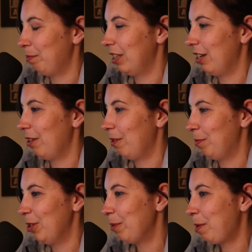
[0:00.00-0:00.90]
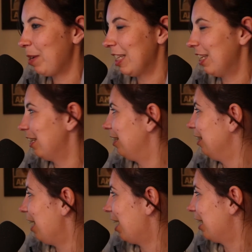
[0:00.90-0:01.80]
So I'm doing my best to
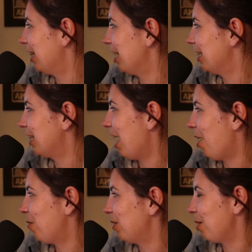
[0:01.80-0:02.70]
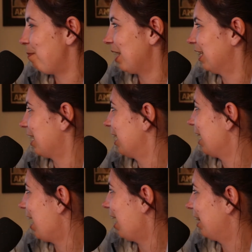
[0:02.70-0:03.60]
edit this out the best I
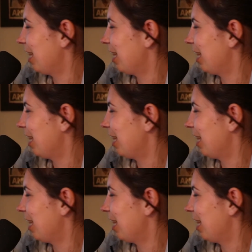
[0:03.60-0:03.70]
can.